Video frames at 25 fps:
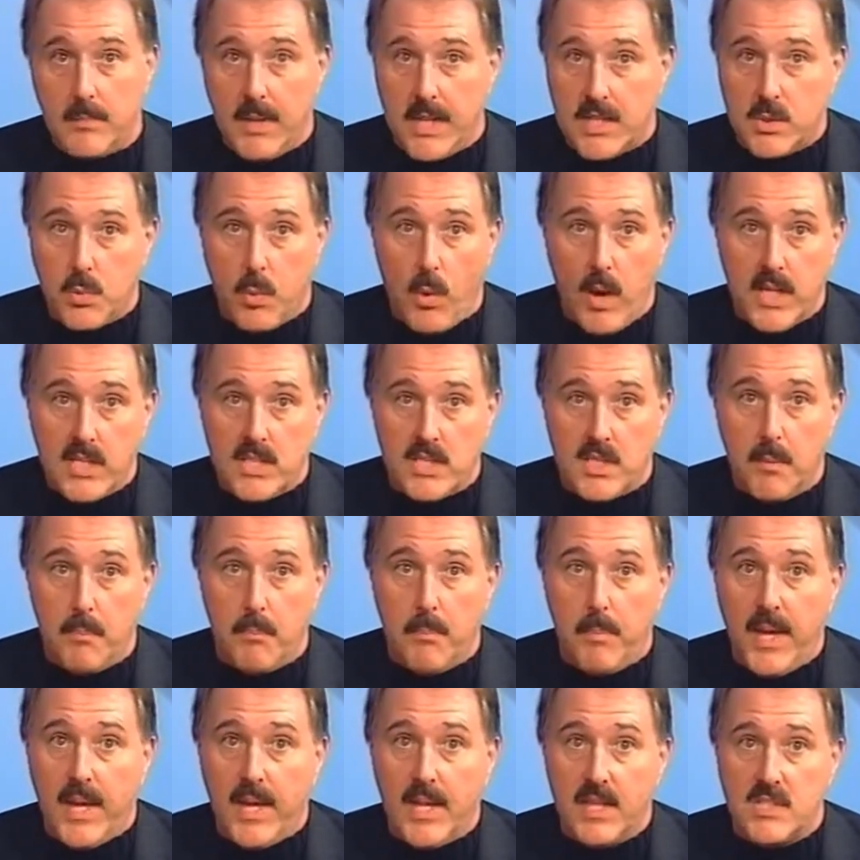That's why it's the
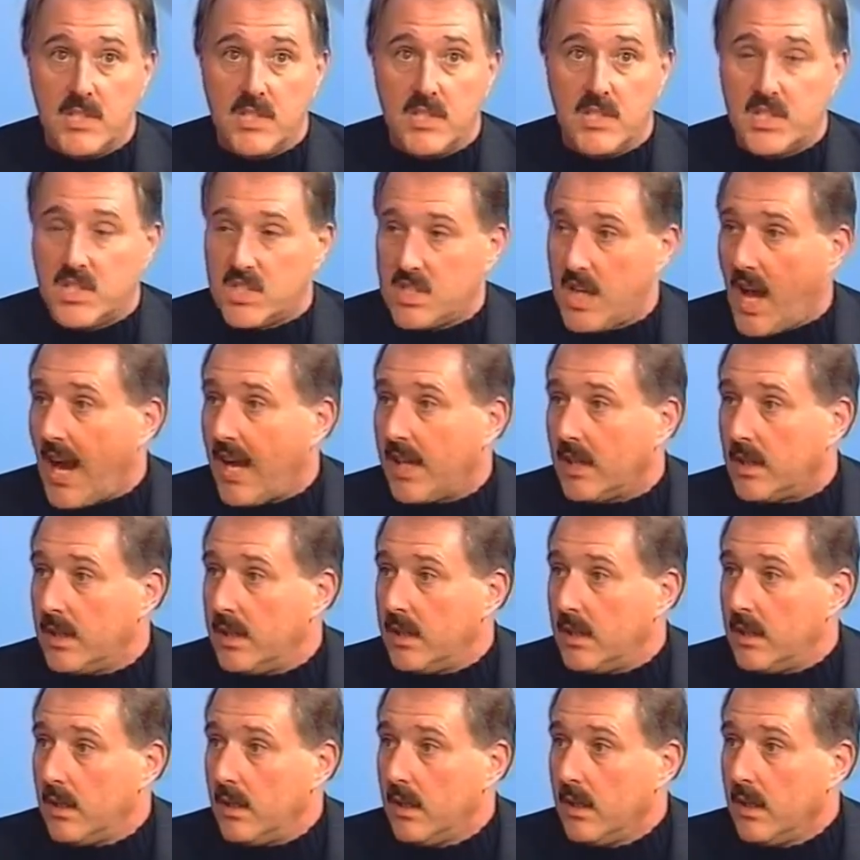biggest
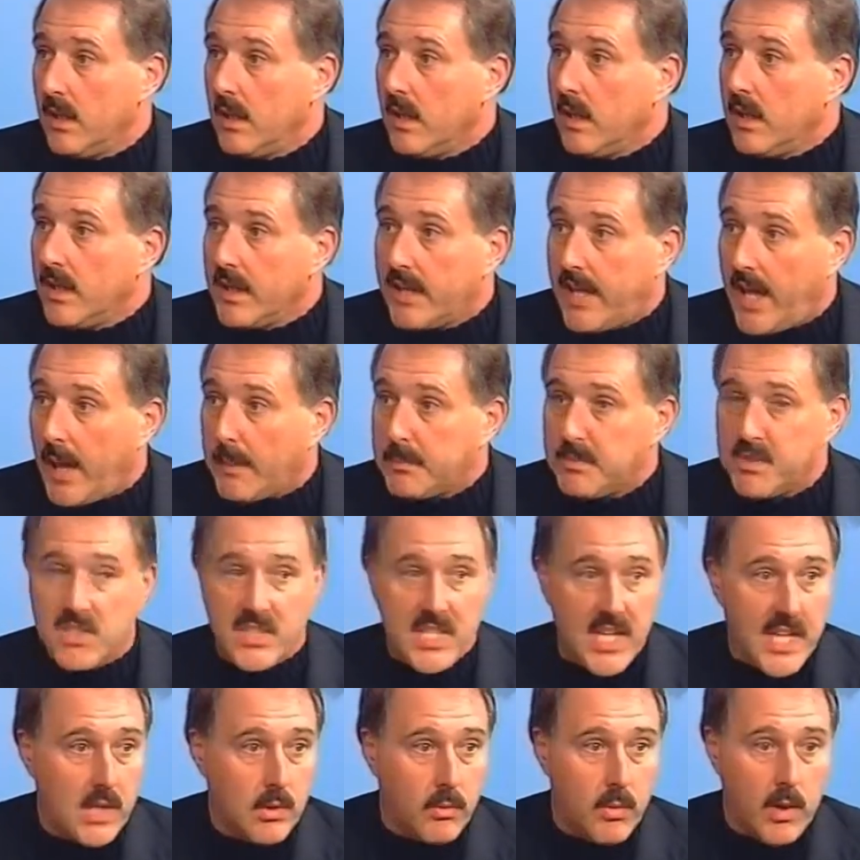silent kept
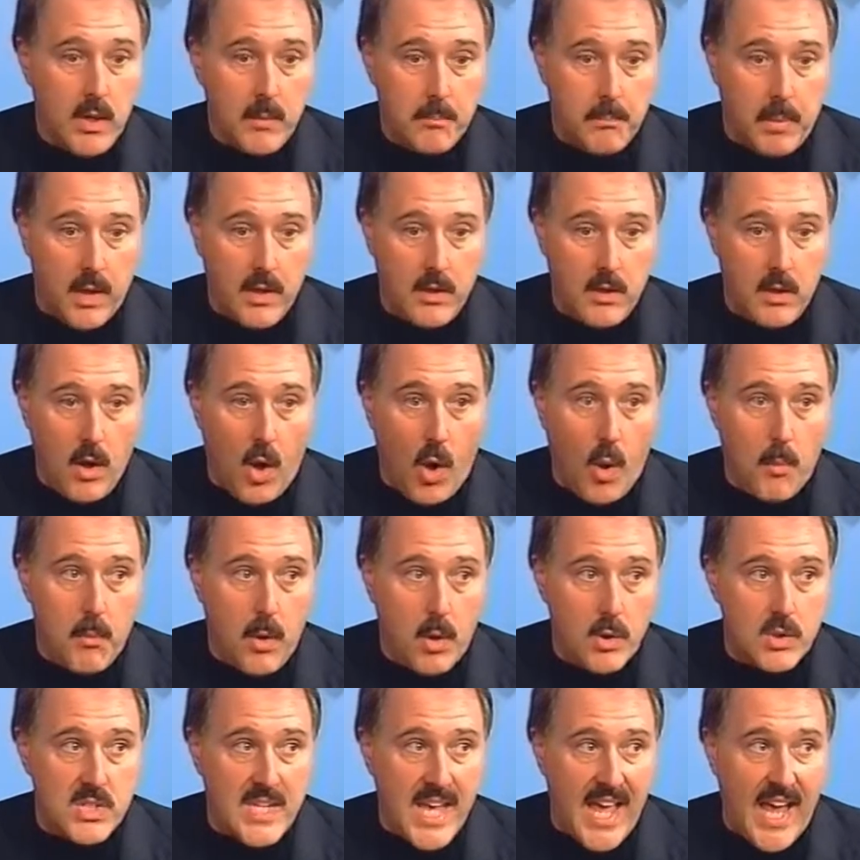secret. But
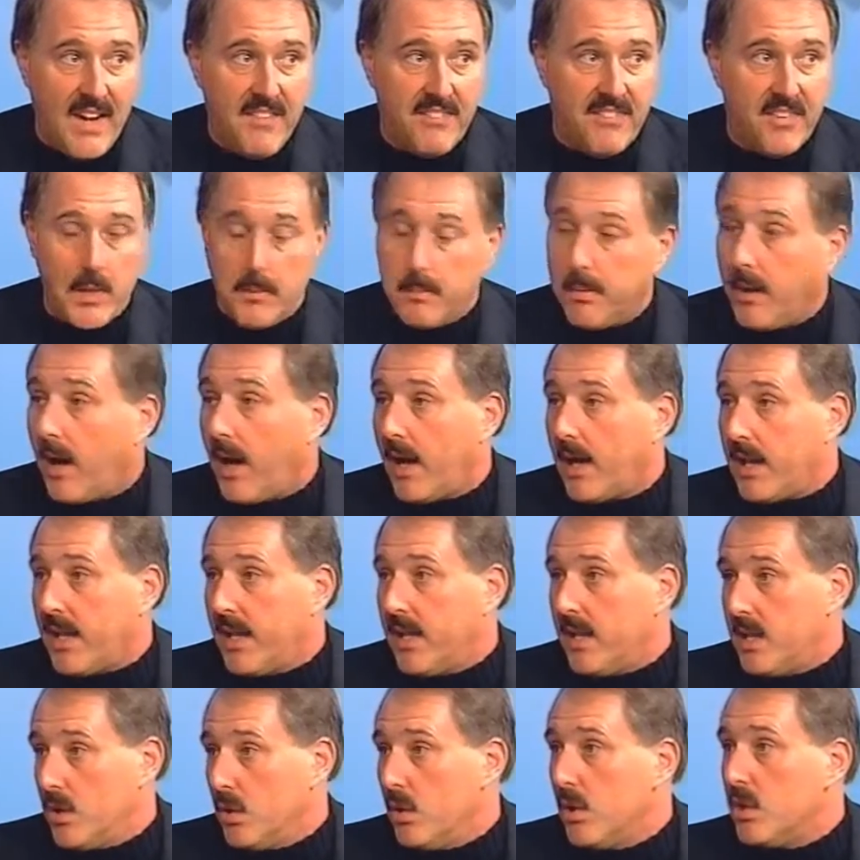almost
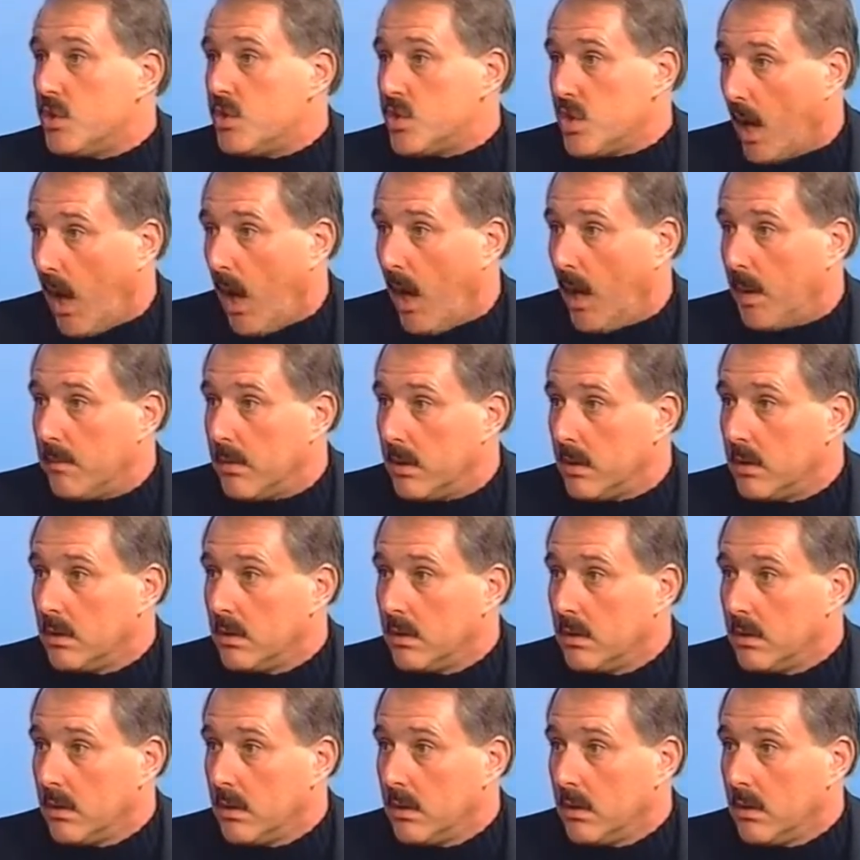everybody in your job
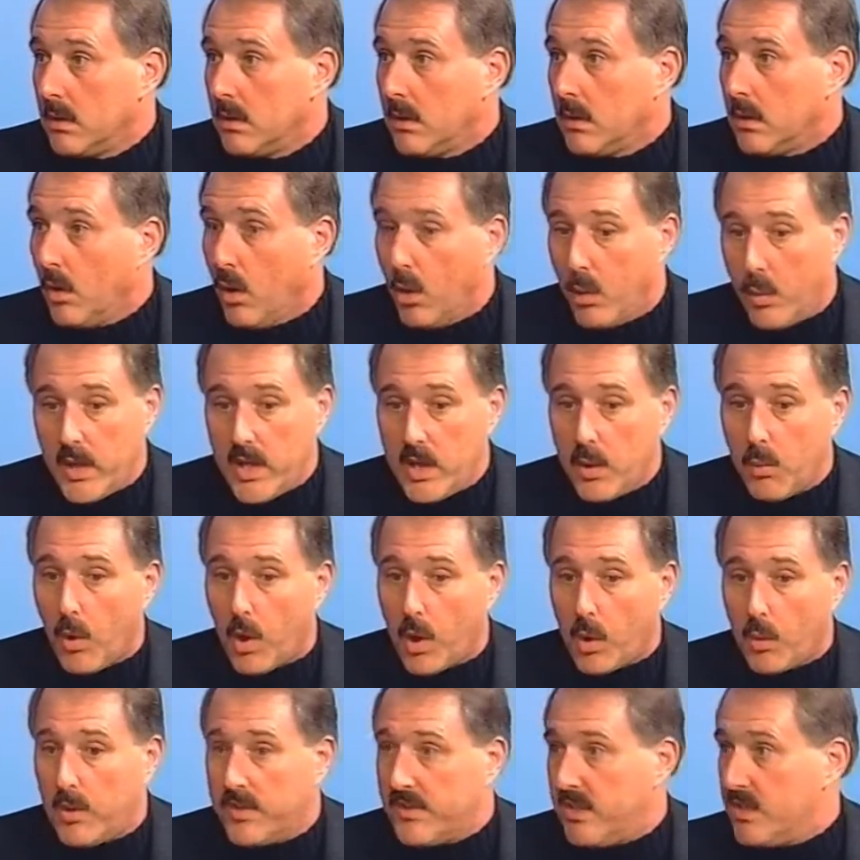or where you
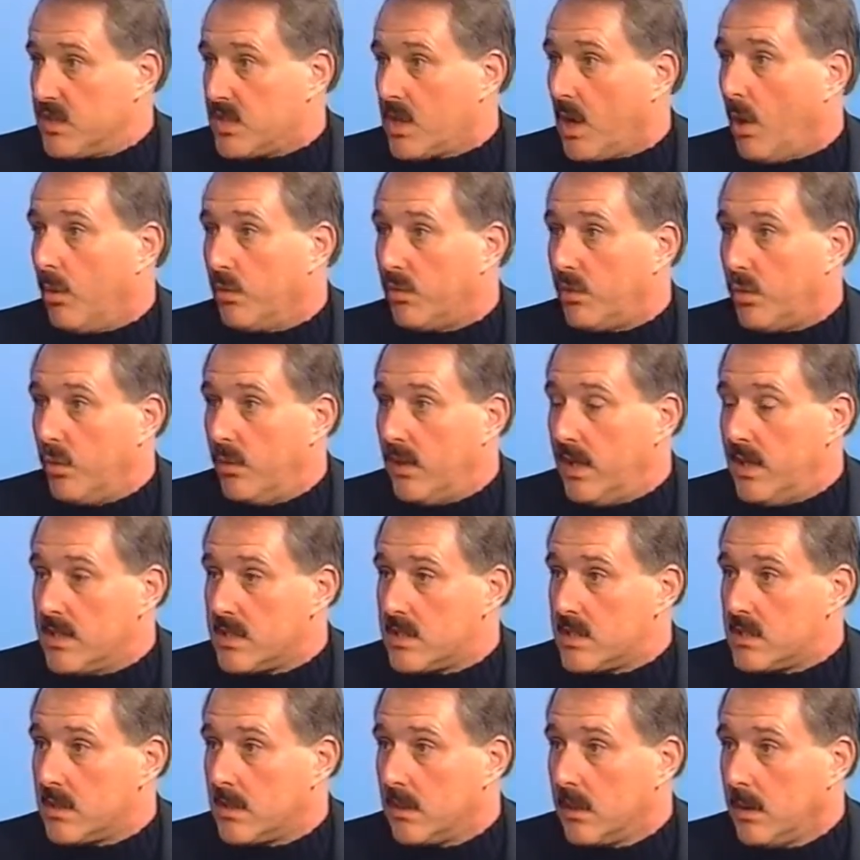work with is going through
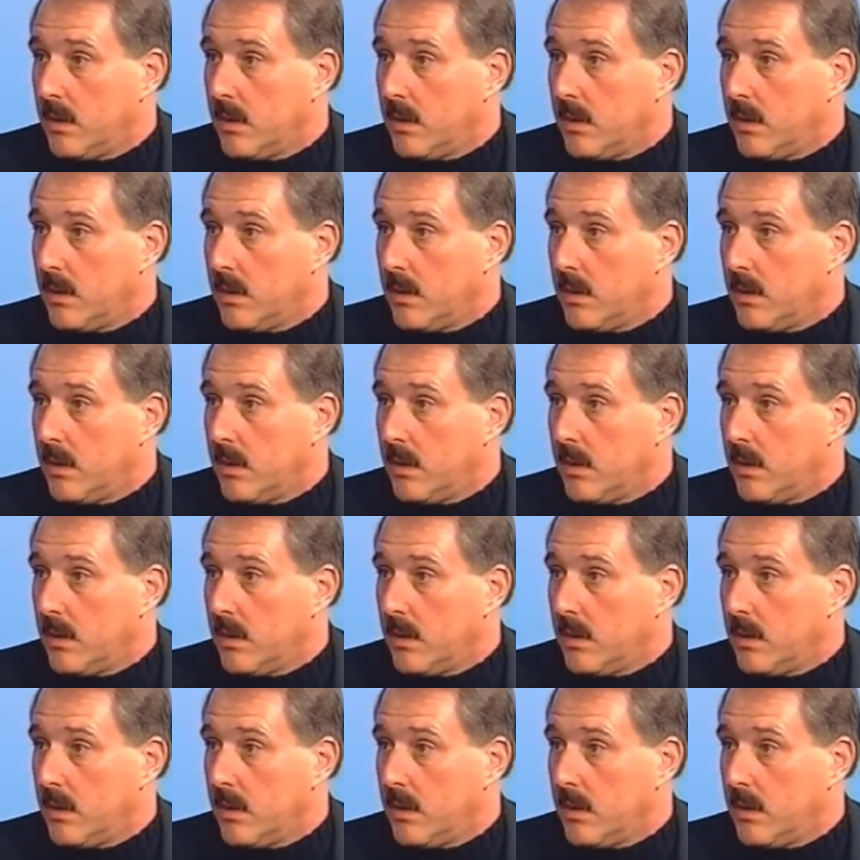this.